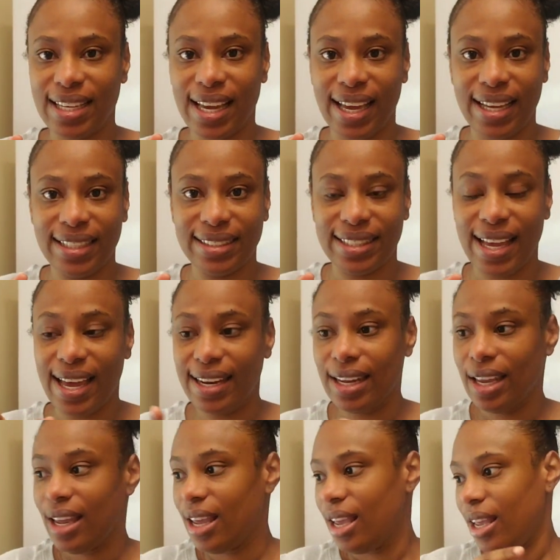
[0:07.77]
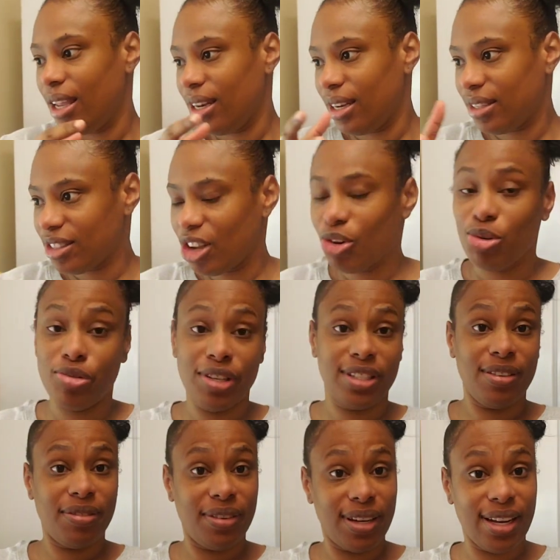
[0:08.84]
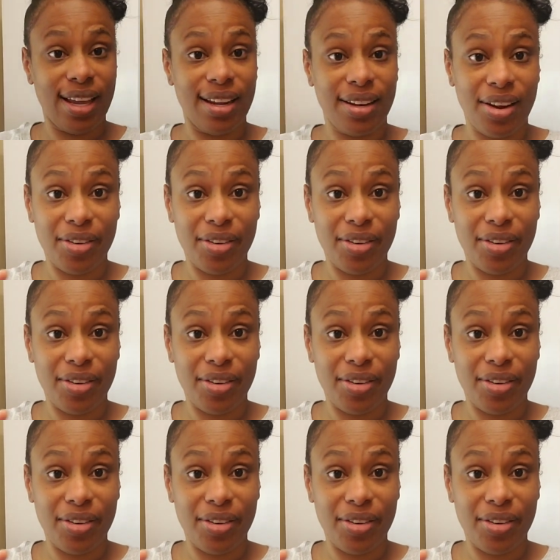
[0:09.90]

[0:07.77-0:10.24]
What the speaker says: guys, and there's a good reason for that.